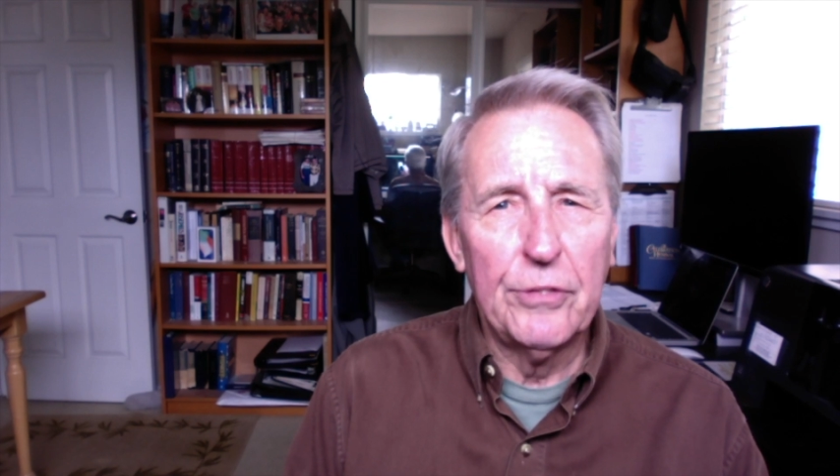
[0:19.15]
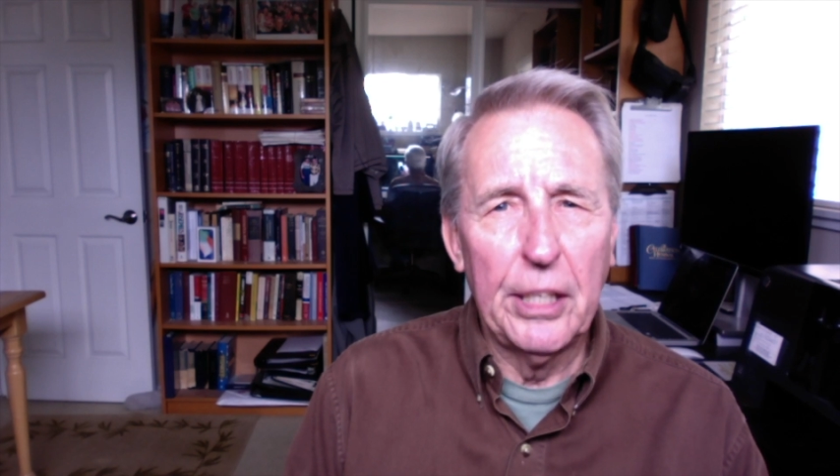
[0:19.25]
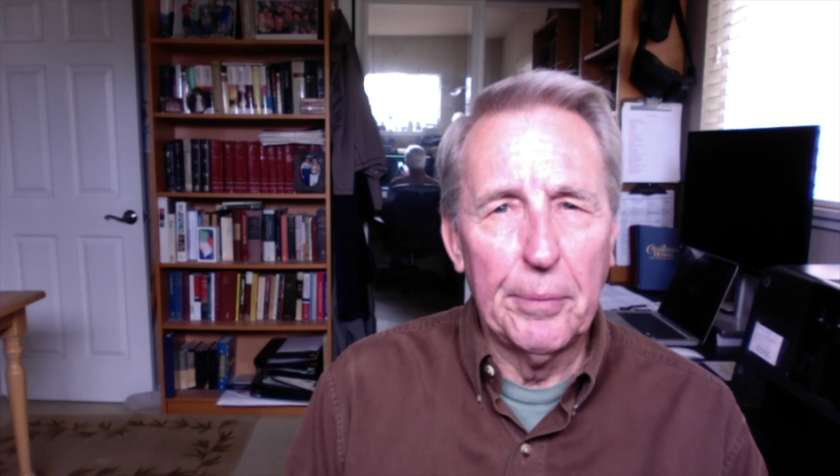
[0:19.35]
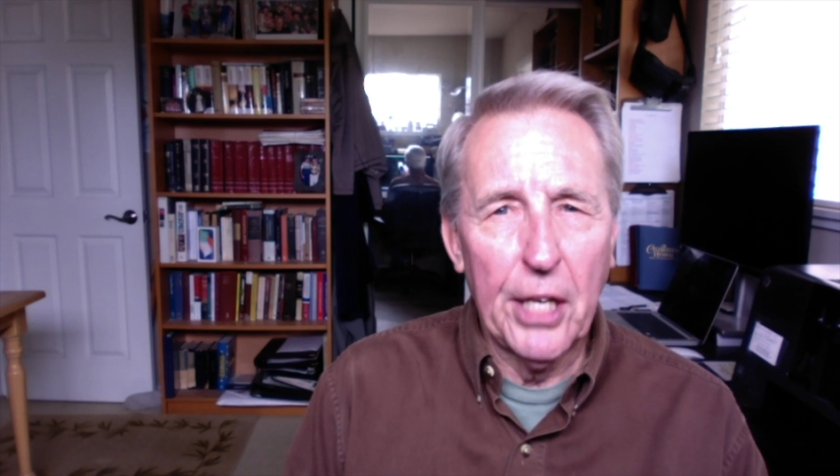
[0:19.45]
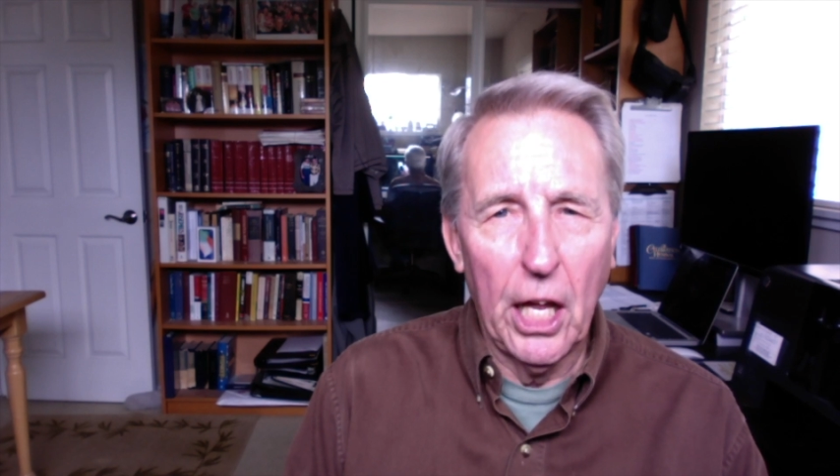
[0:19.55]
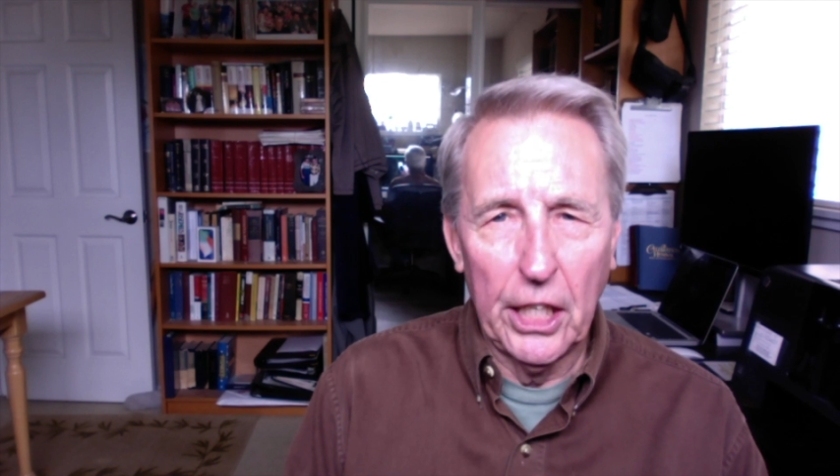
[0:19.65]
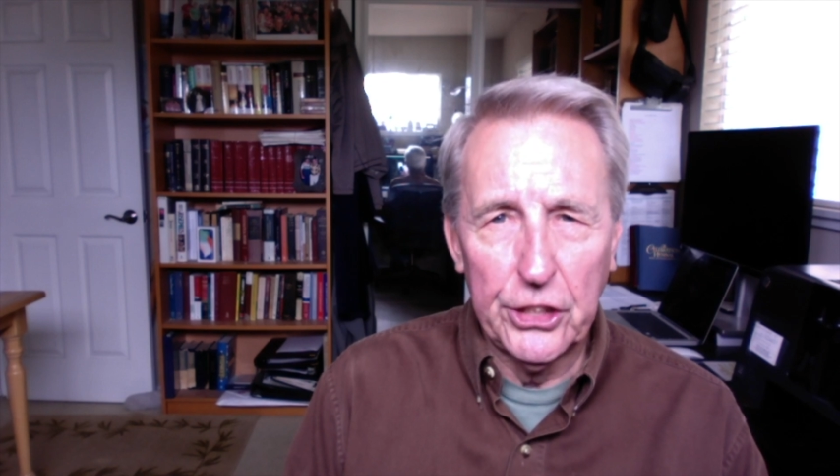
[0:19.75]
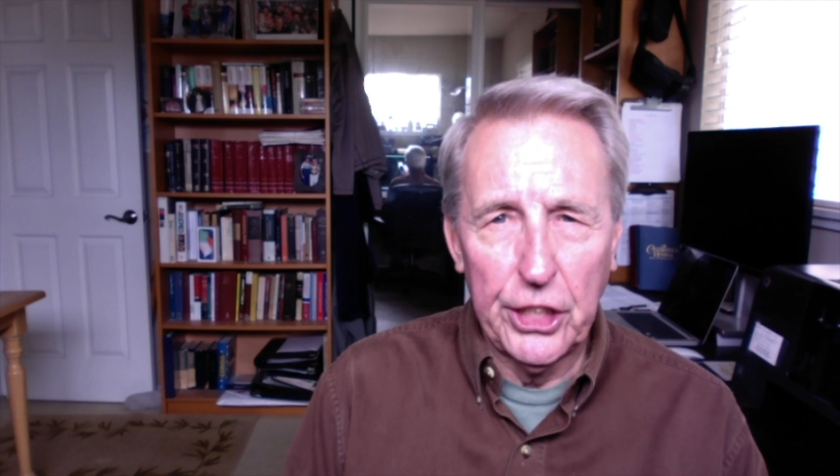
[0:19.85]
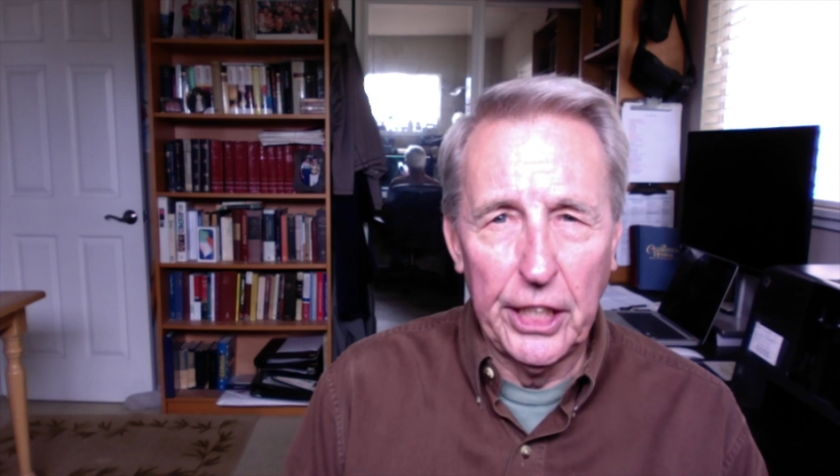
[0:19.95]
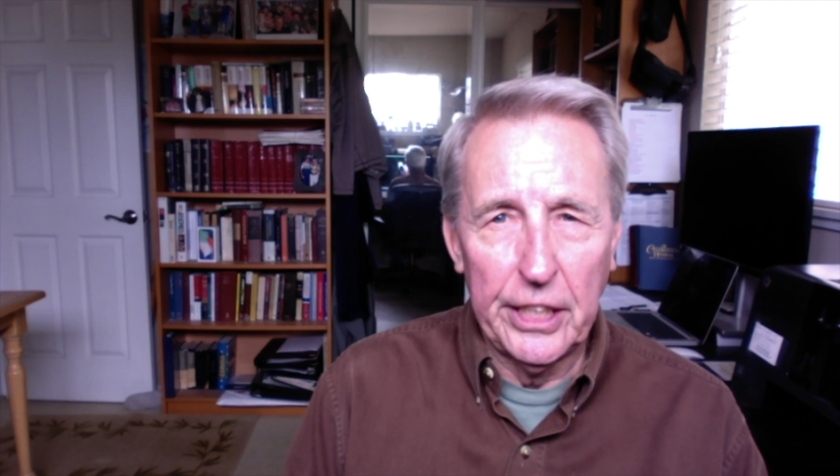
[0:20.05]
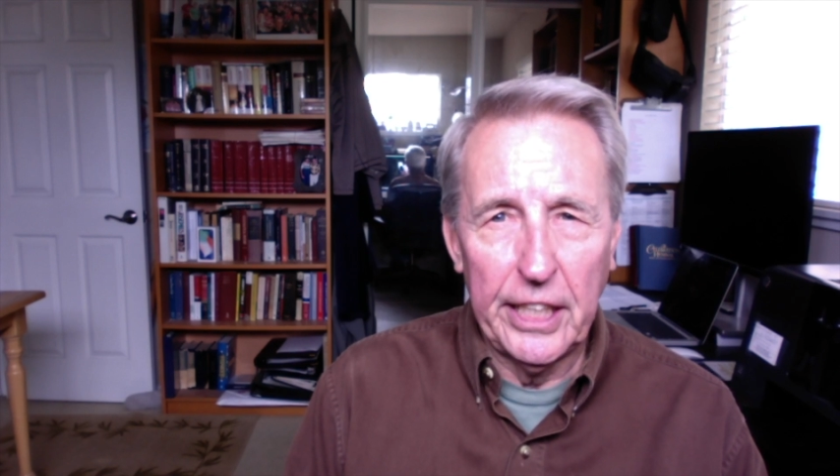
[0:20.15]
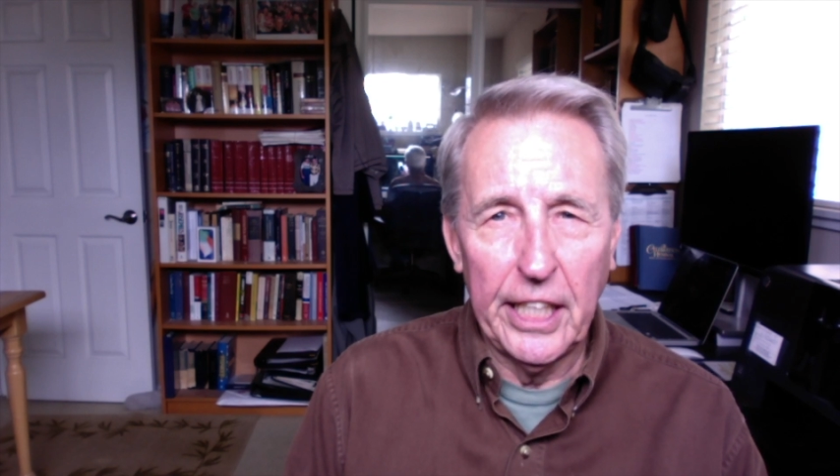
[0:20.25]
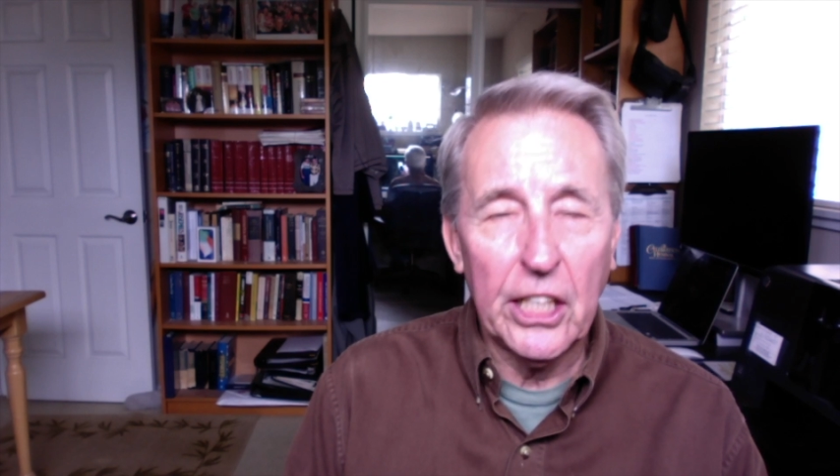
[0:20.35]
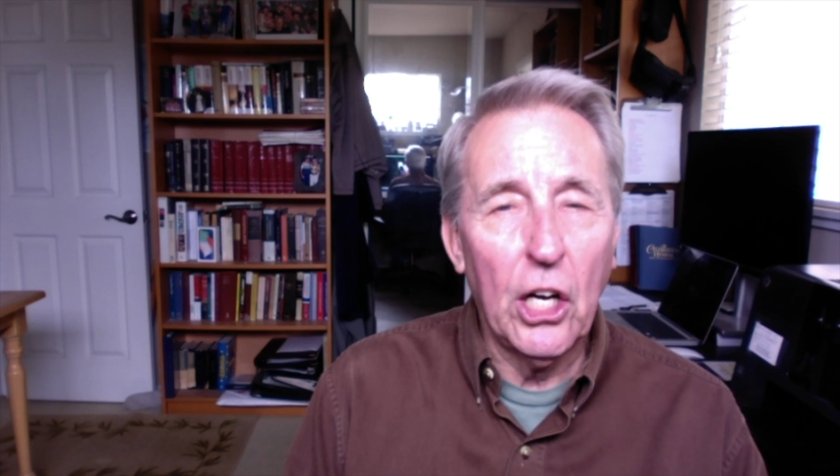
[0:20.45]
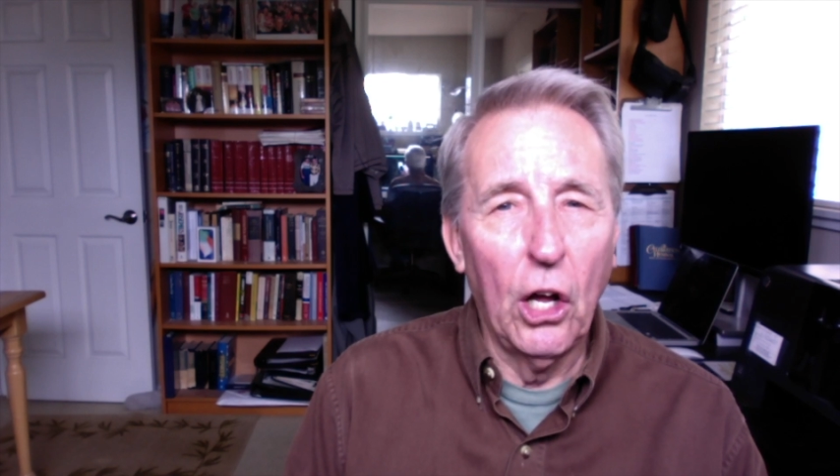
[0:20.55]
Demonology and the
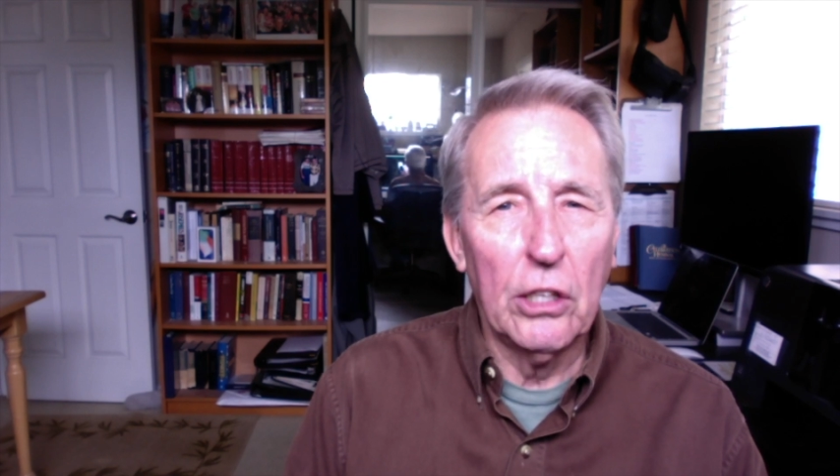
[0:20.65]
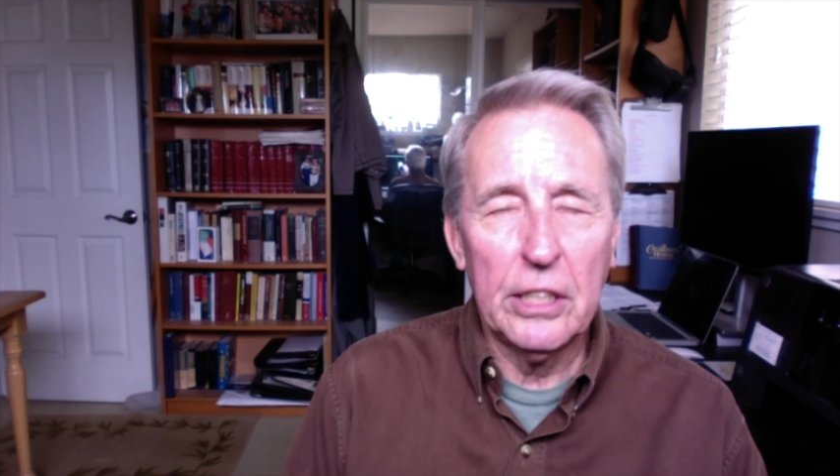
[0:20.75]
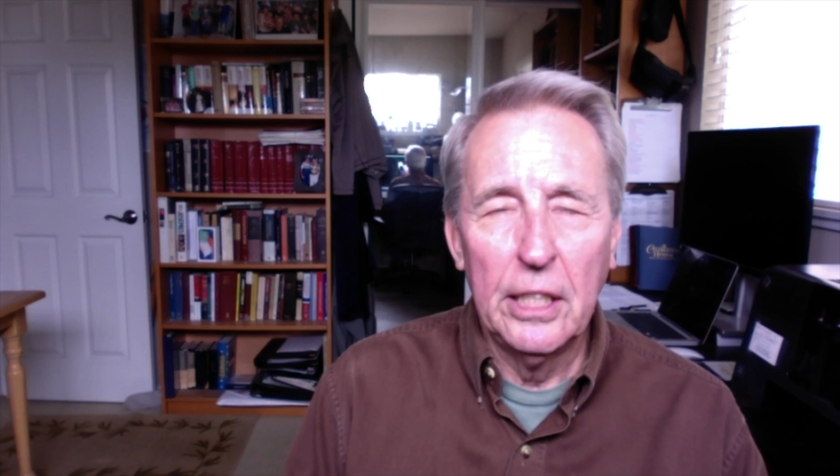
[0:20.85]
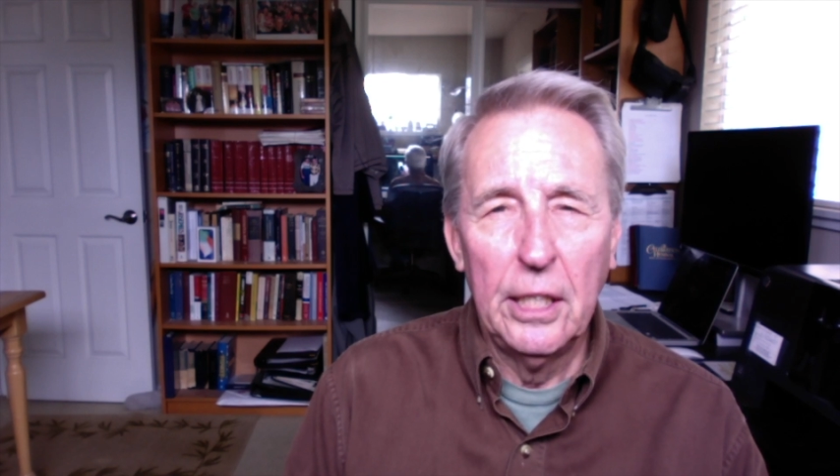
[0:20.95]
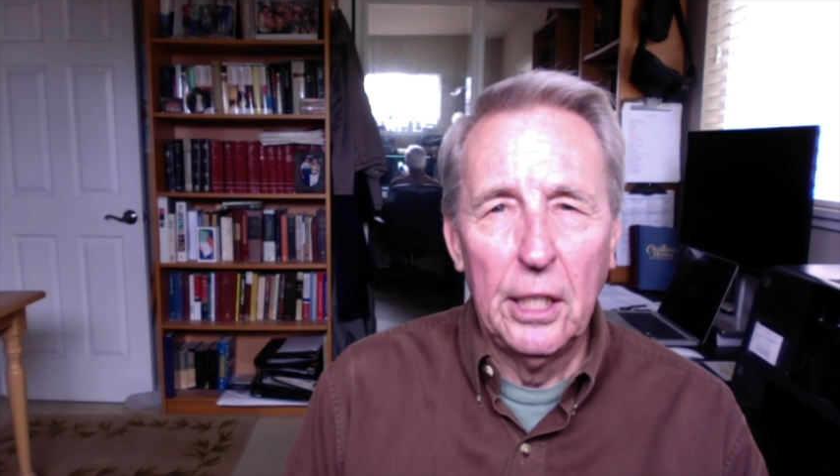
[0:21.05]
Occult,